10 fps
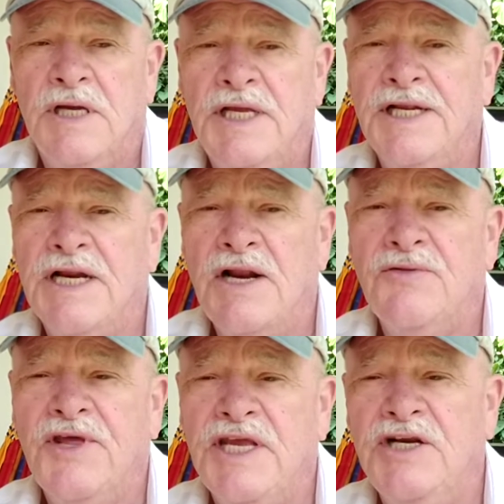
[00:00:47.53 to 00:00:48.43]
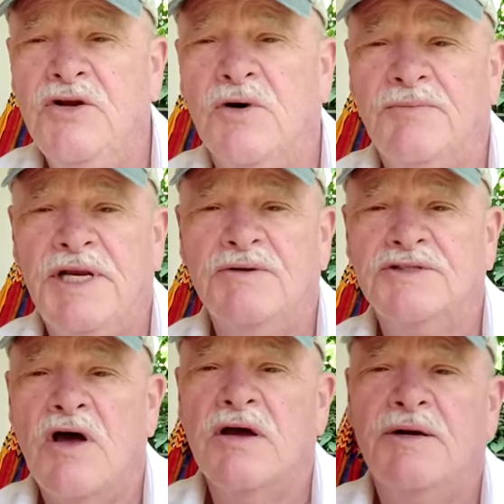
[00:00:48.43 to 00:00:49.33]
I don't think he knew it, but he was
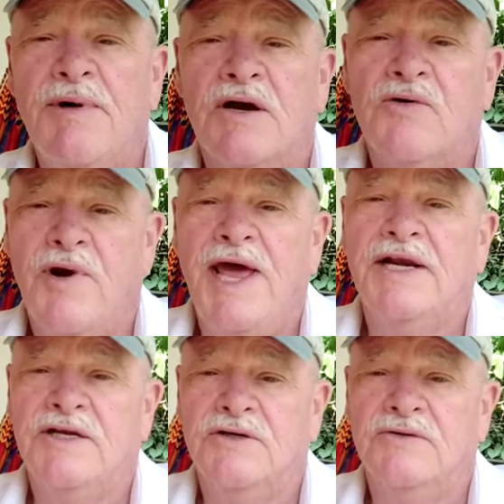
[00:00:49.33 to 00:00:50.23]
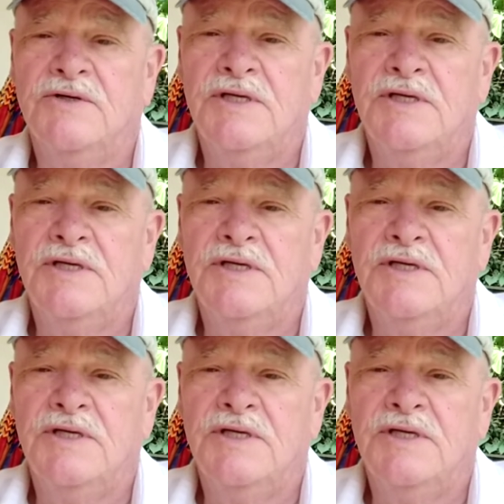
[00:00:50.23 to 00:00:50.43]
talking about gratitude.